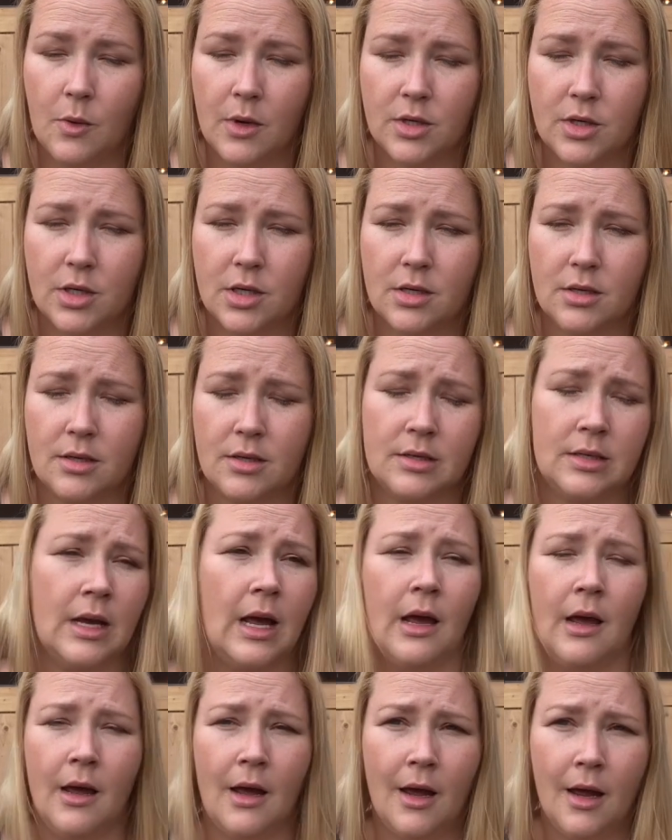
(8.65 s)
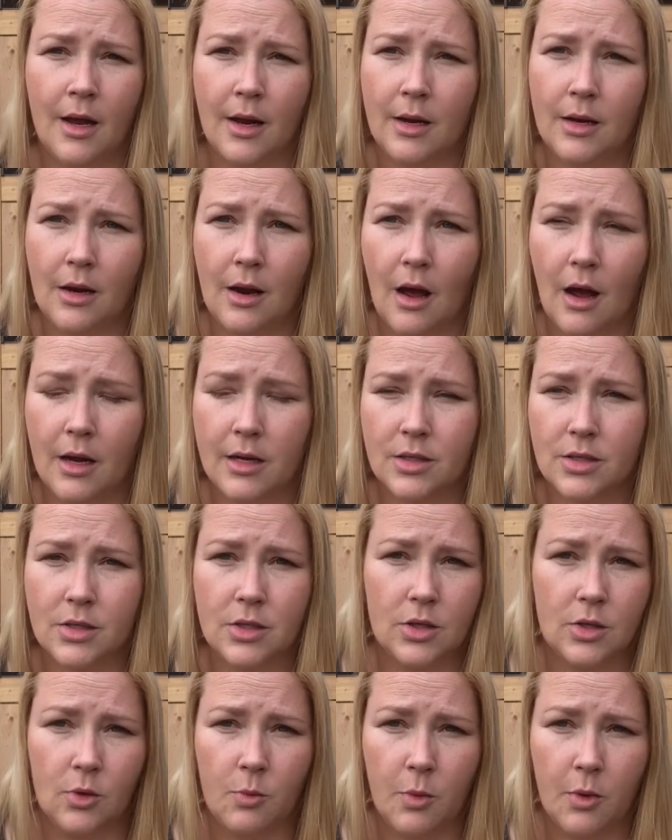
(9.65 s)
which is not
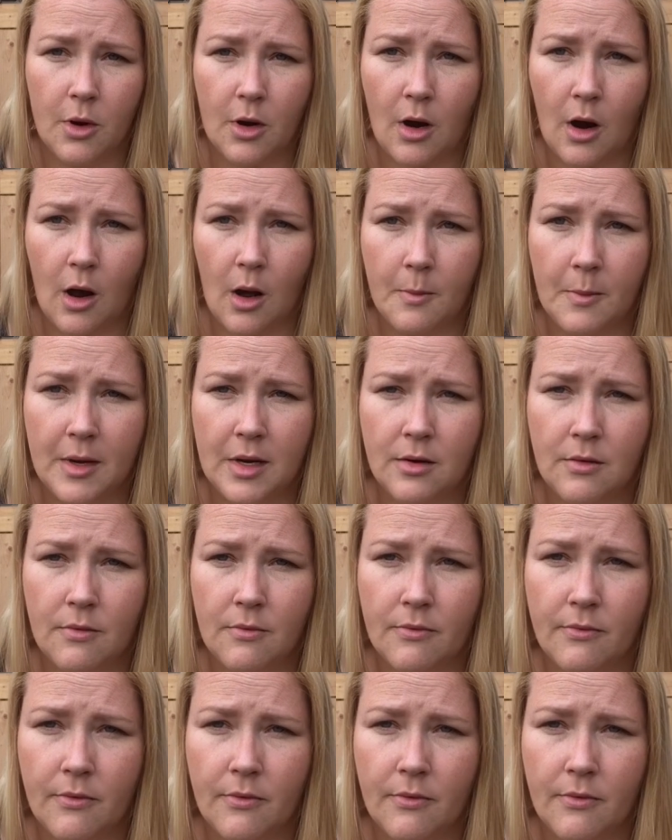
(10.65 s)
super common